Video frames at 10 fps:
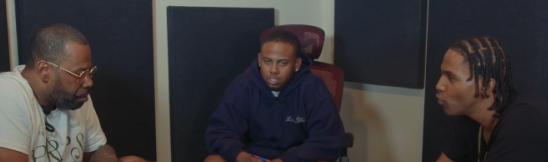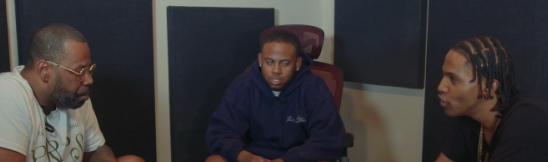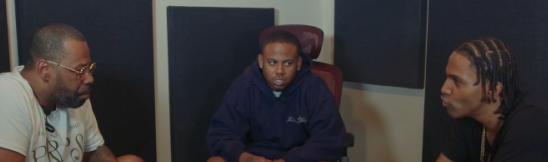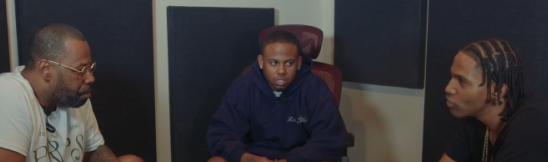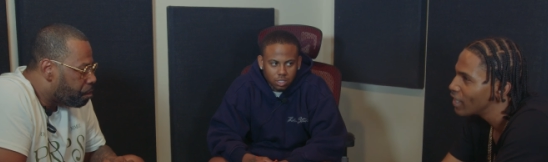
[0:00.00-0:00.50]
Speaker 1: would you
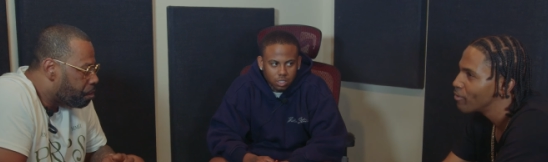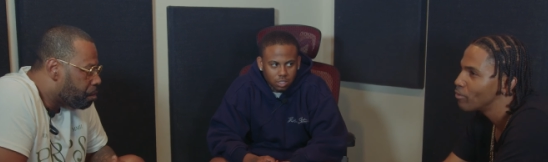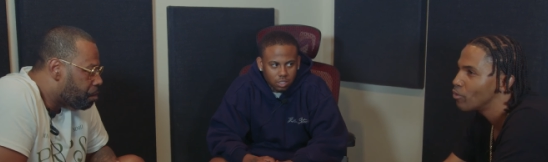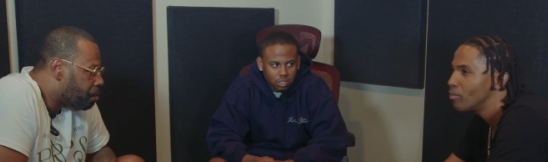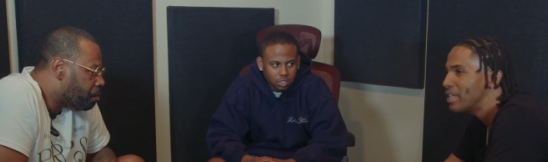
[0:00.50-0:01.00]
say
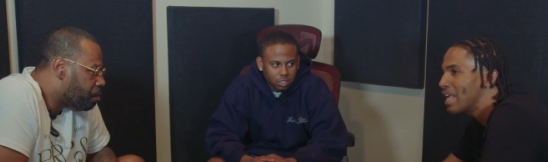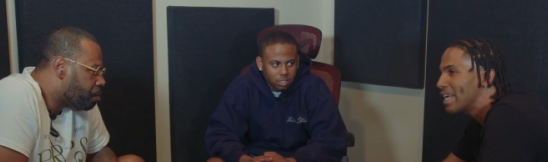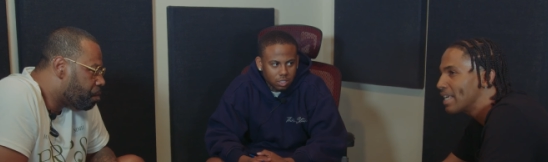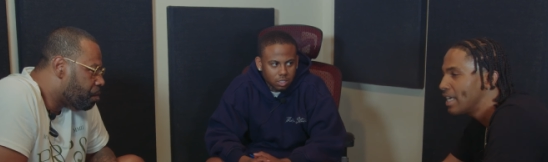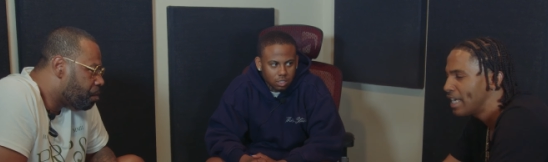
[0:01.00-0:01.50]
would be like,
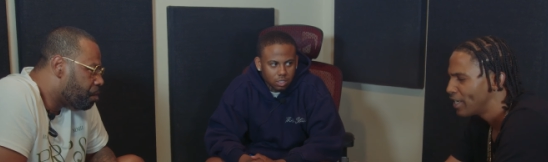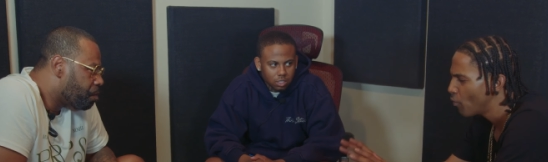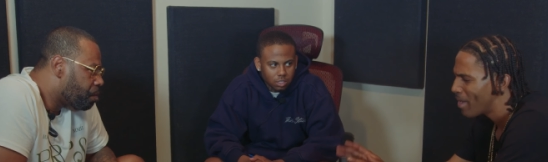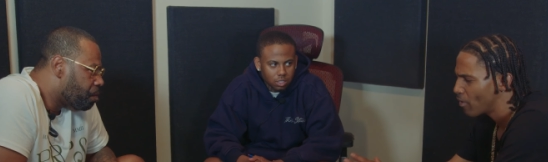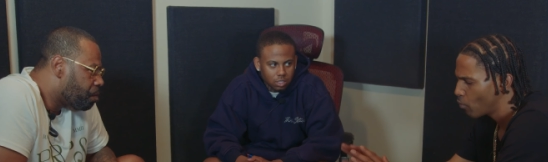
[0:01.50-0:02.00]
no
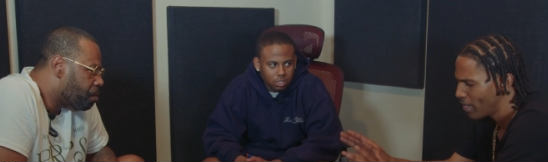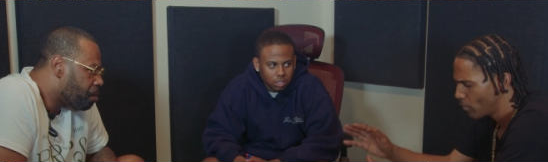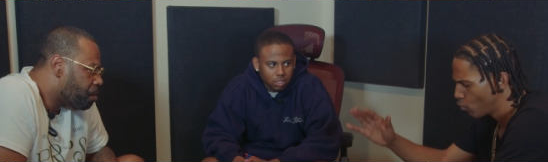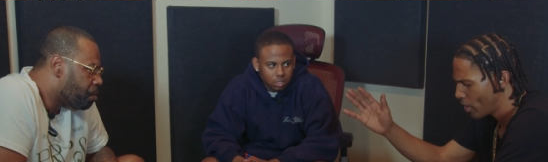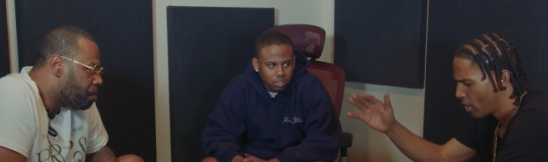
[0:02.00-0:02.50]
matter
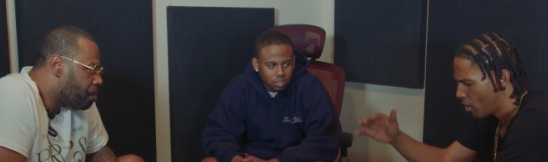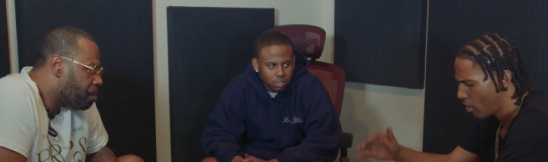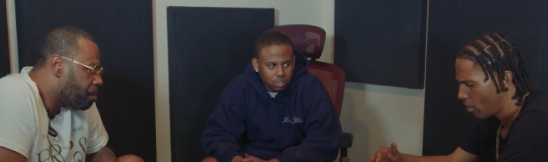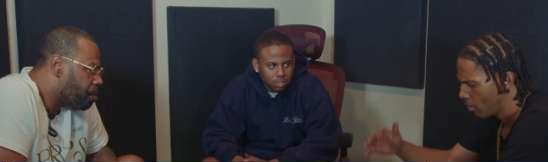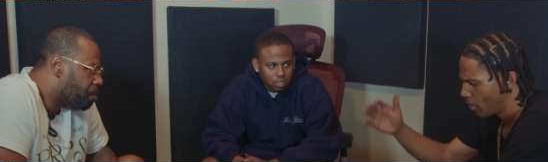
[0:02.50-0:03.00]
what
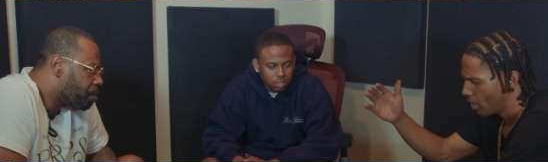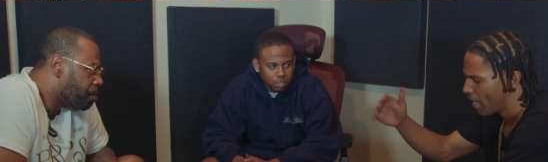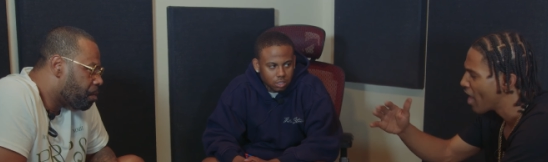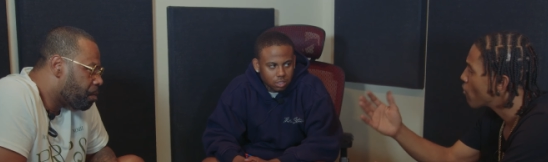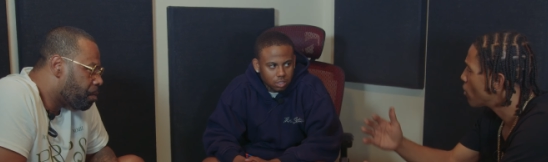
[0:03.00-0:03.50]

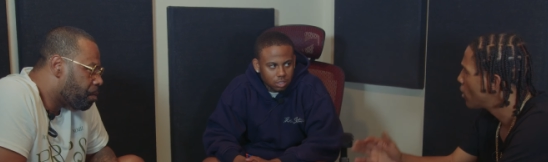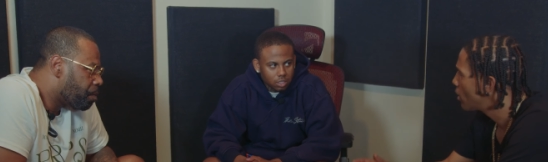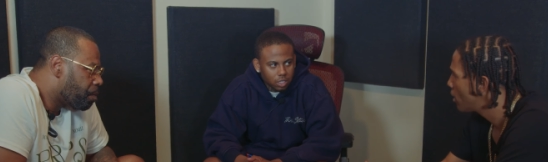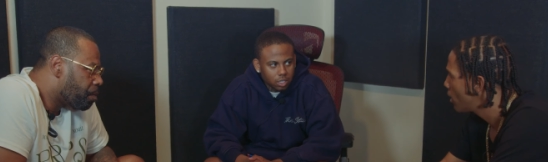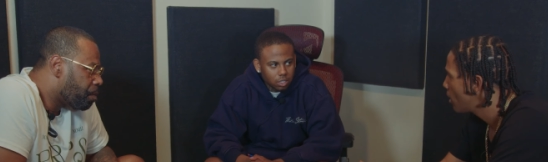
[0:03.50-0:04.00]
era,
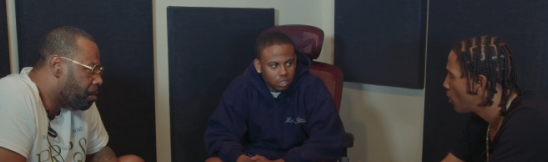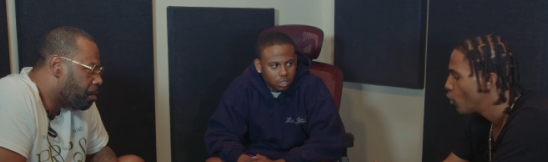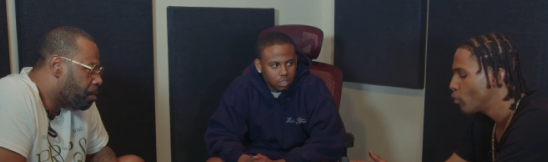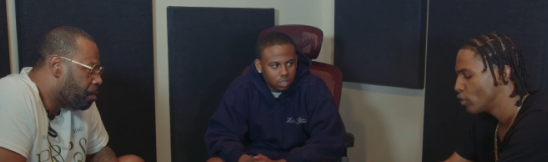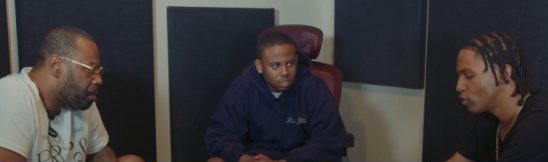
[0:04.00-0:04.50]
who
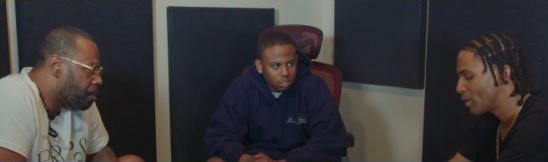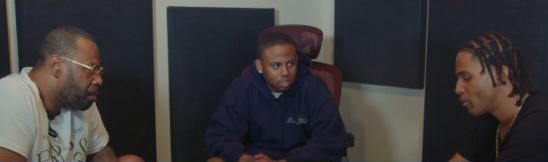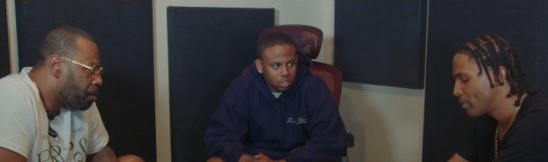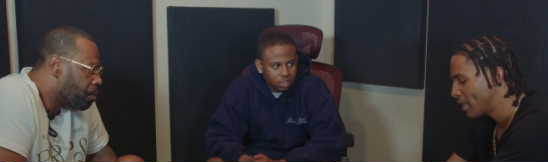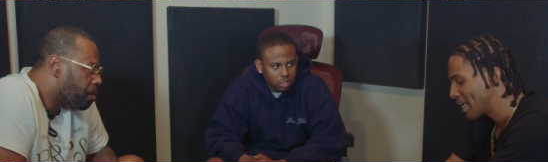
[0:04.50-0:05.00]
would you say would
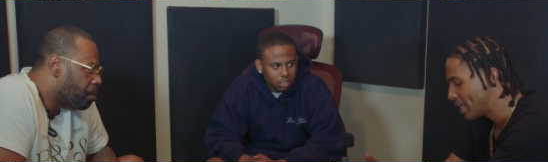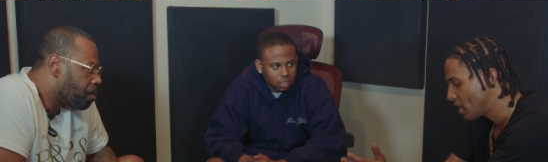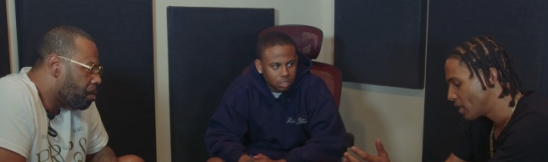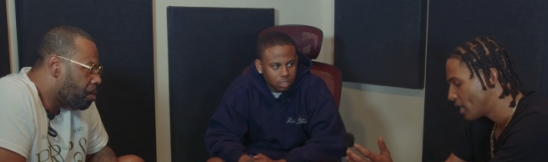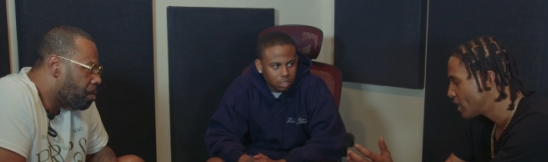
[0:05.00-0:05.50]
be like
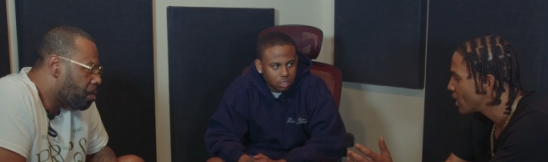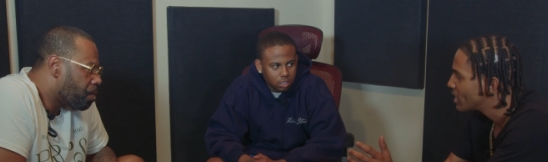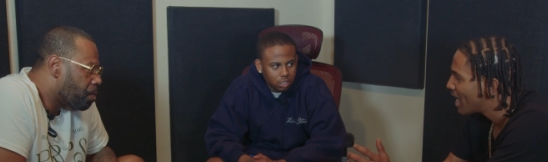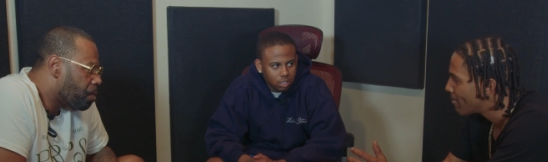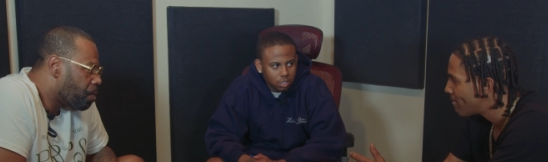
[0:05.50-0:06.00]
the top
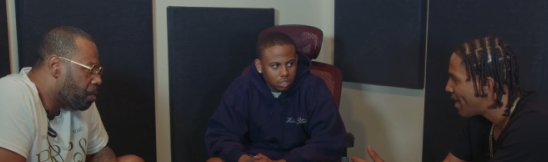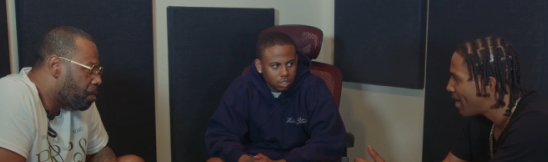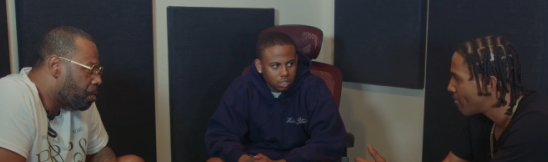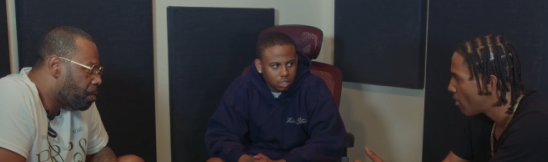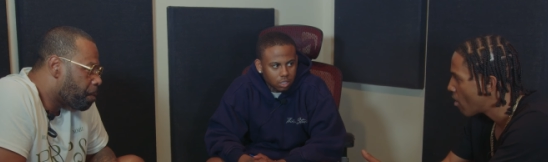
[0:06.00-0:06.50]
5
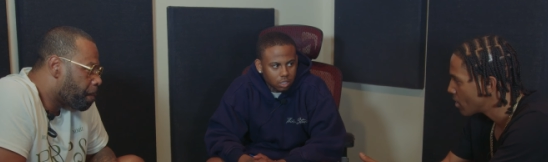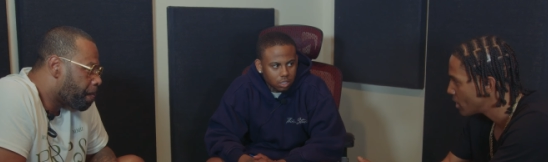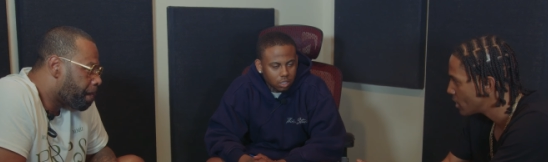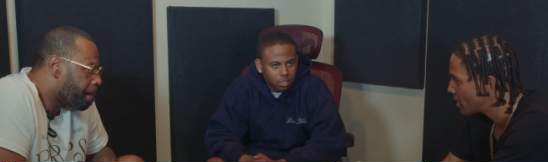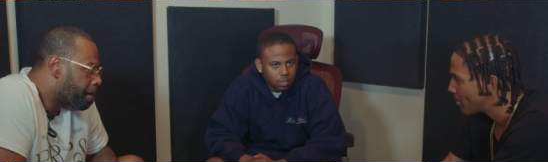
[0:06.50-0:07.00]
artists
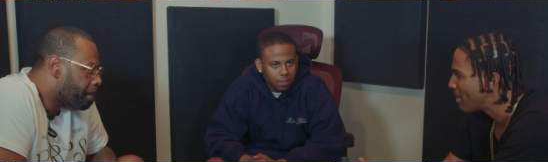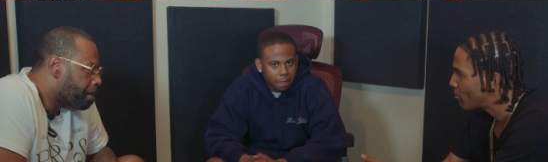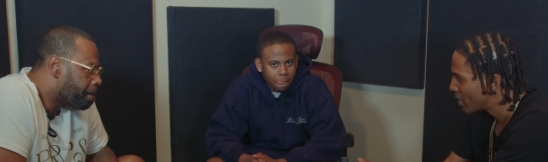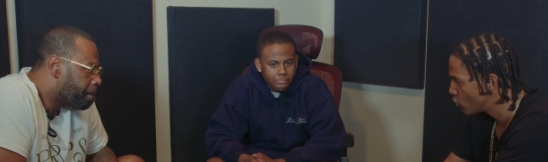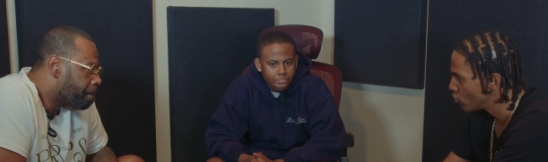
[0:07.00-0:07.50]
that you
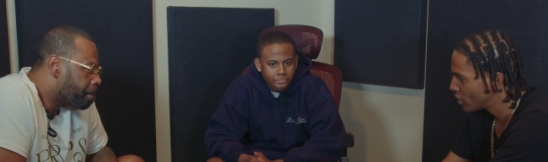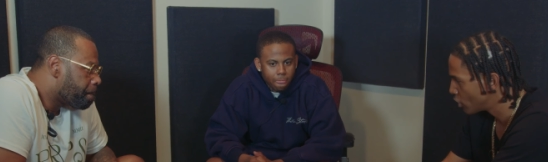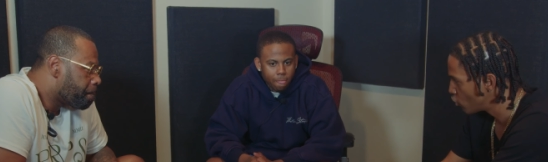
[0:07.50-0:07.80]
listen to